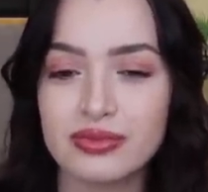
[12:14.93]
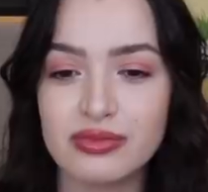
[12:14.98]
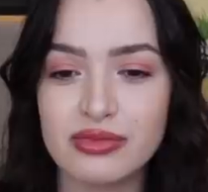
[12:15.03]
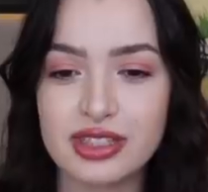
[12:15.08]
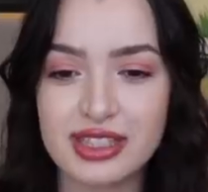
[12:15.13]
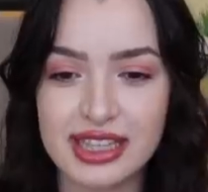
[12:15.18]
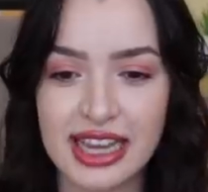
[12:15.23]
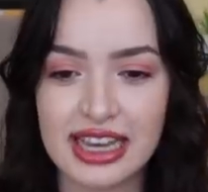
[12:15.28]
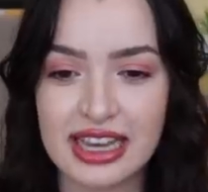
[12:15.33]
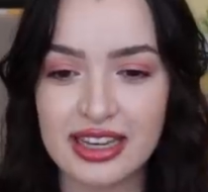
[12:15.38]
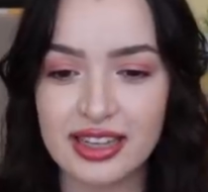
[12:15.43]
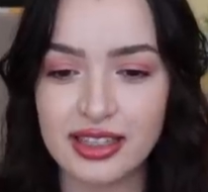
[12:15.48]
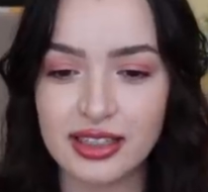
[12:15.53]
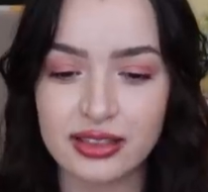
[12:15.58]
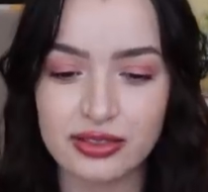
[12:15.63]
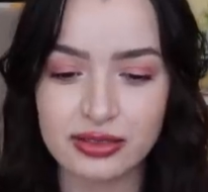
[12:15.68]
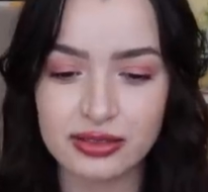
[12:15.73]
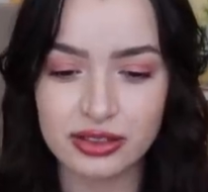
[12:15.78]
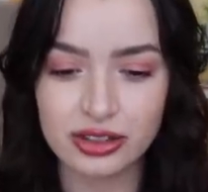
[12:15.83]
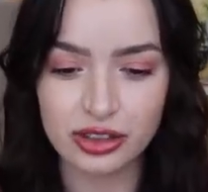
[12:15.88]

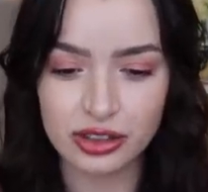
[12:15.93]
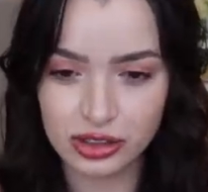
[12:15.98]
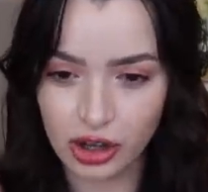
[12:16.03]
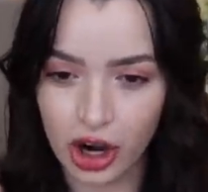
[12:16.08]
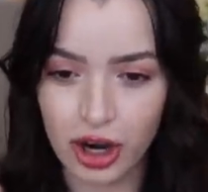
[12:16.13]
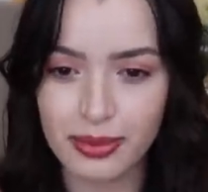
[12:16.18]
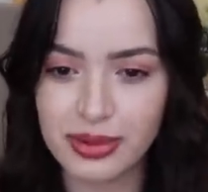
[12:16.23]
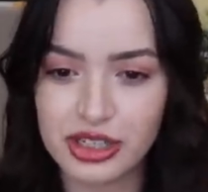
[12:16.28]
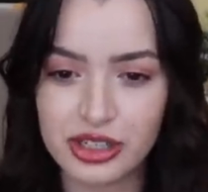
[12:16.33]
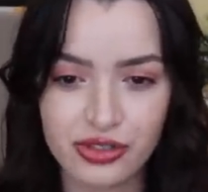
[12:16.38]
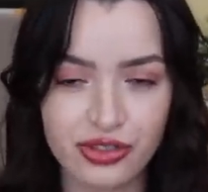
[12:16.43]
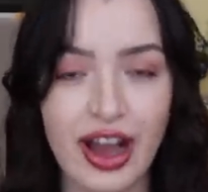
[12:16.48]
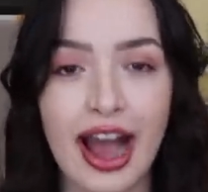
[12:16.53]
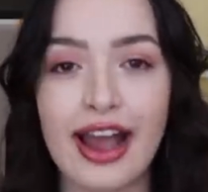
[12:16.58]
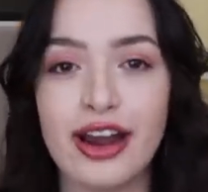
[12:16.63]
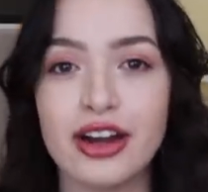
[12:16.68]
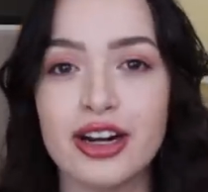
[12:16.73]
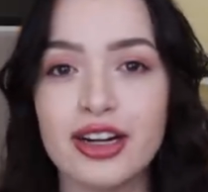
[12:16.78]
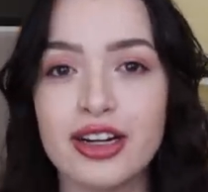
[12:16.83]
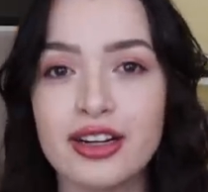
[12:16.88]
Satan garbage
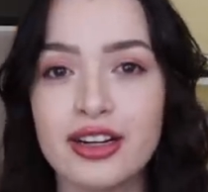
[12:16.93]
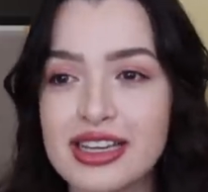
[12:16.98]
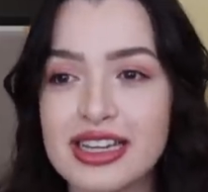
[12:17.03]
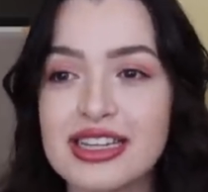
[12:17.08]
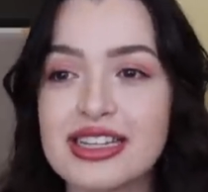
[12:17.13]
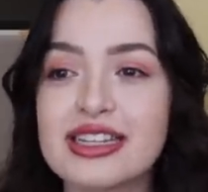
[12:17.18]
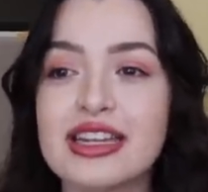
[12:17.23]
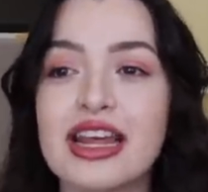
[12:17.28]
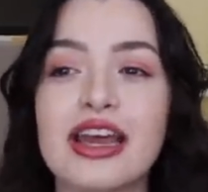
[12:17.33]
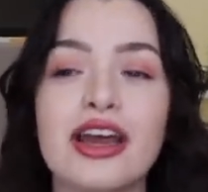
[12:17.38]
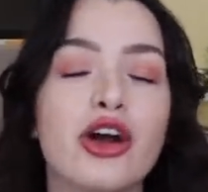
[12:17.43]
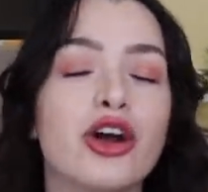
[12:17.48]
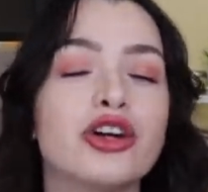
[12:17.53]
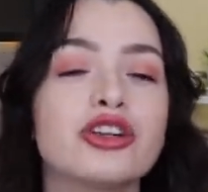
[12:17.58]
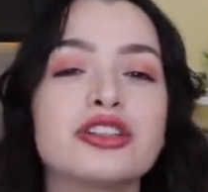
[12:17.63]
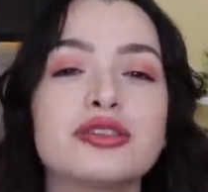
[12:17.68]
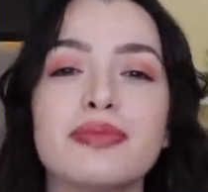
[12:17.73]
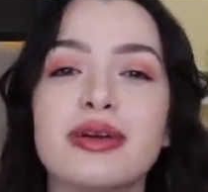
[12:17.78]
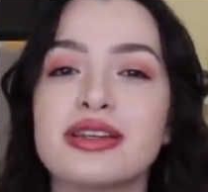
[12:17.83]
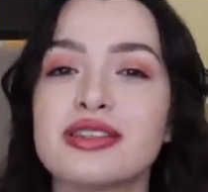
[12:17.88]
fire. It
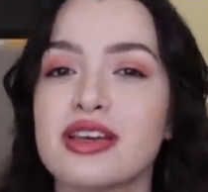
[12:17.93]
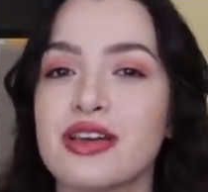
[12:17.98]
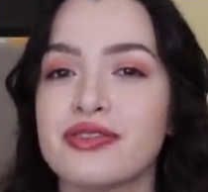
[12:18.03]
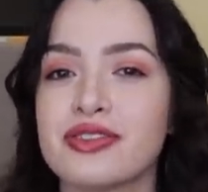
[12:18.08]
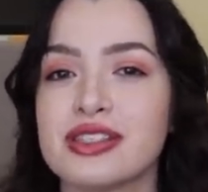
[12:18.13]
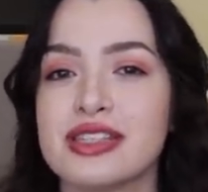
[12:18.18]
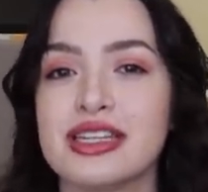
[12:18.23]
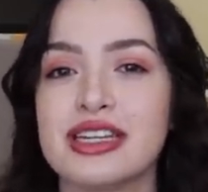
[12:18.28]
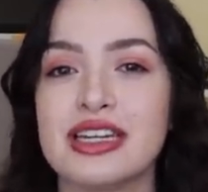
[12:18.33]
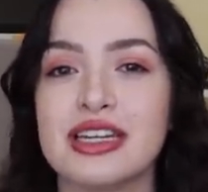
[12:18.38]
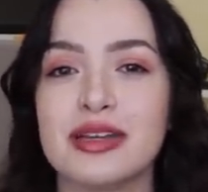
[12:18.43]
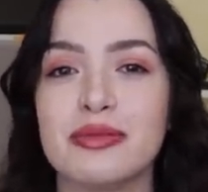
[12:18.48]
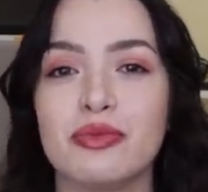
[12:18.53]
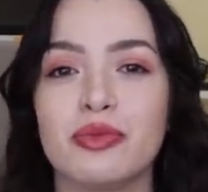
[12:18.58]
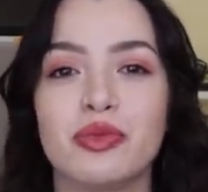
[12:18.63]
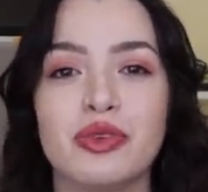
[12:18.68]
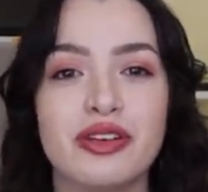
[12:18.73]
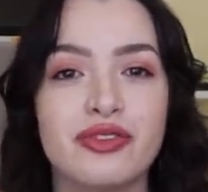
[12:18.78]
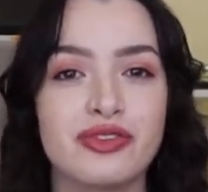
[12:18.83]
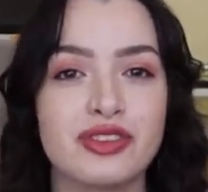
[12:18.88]
hurts my
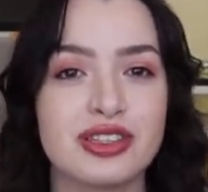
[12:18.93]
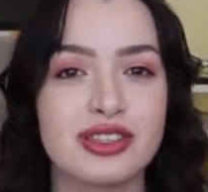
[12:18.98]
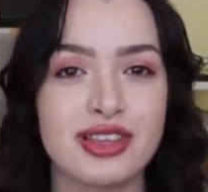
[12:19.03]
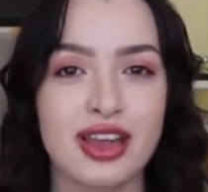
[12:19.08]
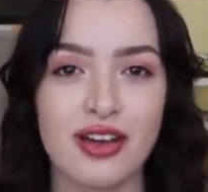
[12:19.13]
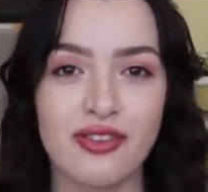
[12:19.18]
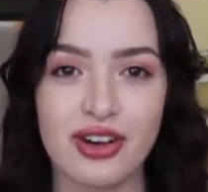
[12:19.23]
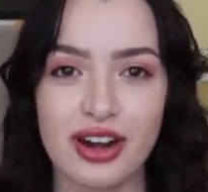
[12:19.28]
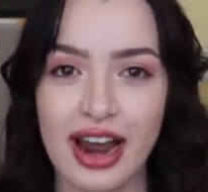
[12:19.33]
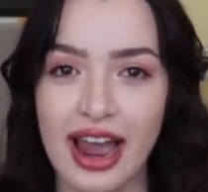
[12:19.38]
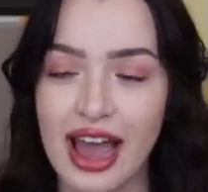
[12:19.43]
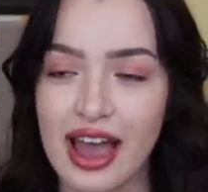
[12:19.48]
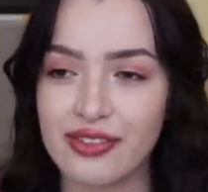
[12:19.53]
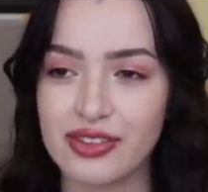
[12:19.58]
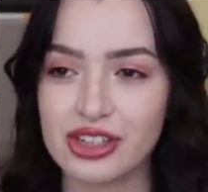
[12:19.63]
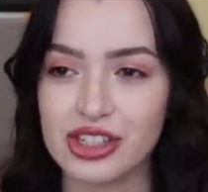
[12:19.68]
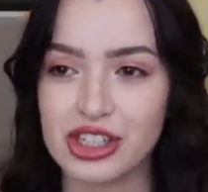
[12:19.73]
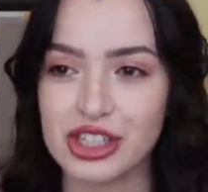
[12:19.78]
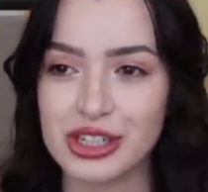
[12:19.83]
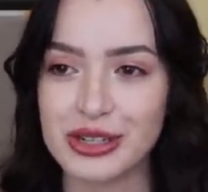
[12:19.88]
self-esteem. We've discovered I
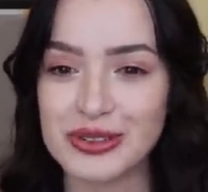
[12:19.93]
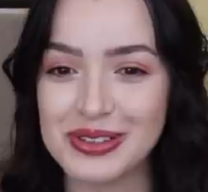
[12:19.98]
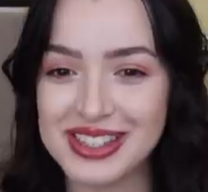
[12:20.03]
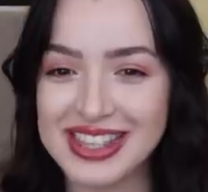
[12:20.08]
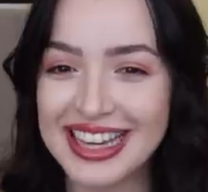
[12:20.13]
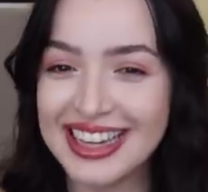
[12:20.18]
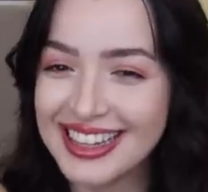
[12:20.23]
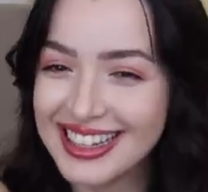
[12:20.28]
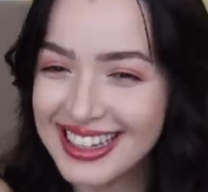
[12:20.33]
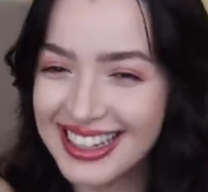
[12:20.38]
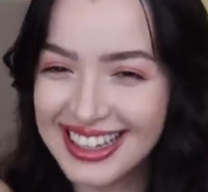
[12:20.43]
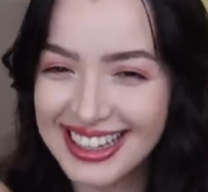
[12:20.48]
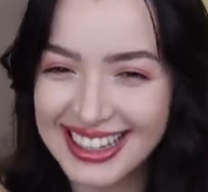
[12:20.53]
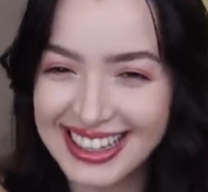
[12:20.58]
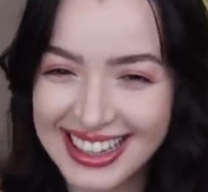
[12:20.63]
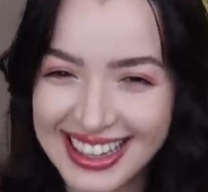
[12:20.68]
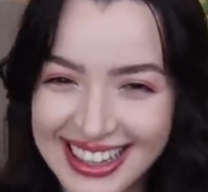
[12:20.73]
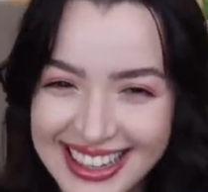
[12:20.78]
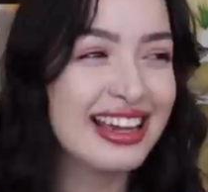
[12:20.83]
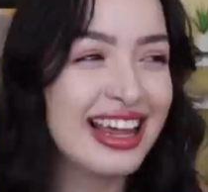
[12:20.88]
have issues.
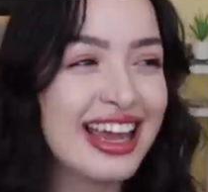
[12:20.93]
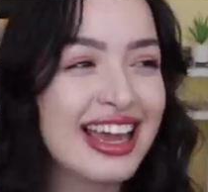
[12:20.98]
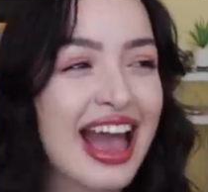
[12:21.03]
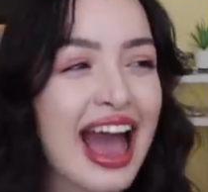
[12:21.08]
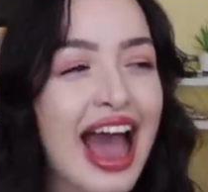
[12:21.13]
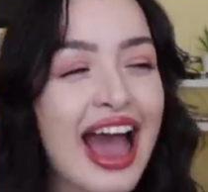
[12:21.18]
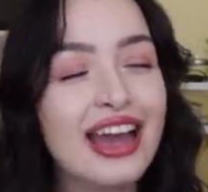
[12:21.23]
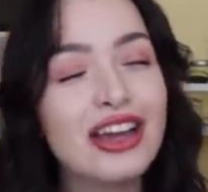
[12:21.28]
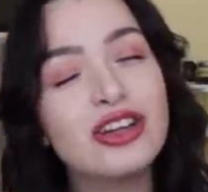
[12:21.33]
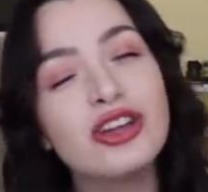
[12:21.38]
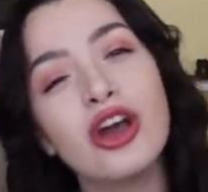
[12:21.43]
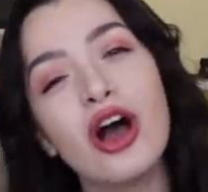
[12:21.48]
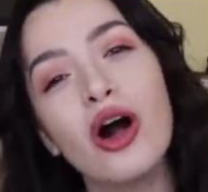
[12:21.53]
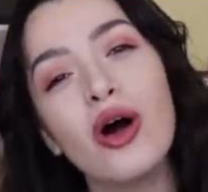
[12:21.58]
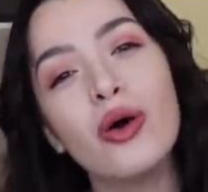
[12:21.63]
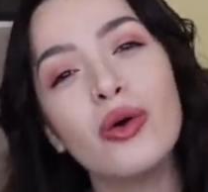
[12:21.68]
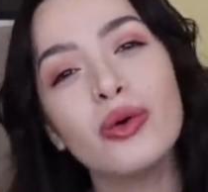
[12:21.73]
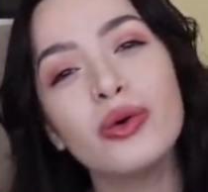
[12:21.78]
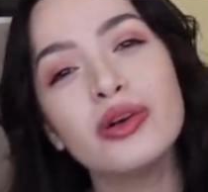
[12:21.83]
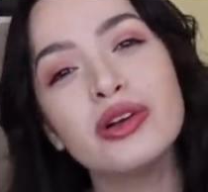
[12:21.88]
Like, I
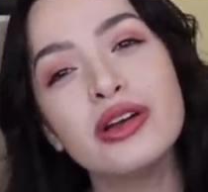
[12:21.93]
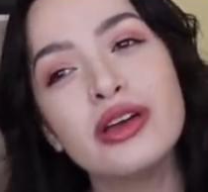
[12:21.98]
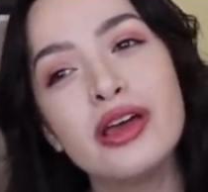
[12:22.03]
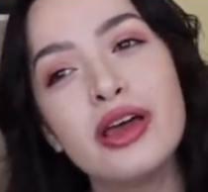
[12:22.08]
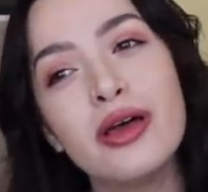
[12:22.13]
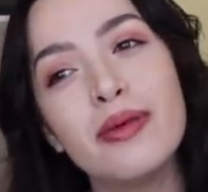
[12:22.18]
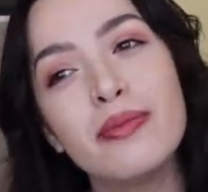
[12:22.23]
know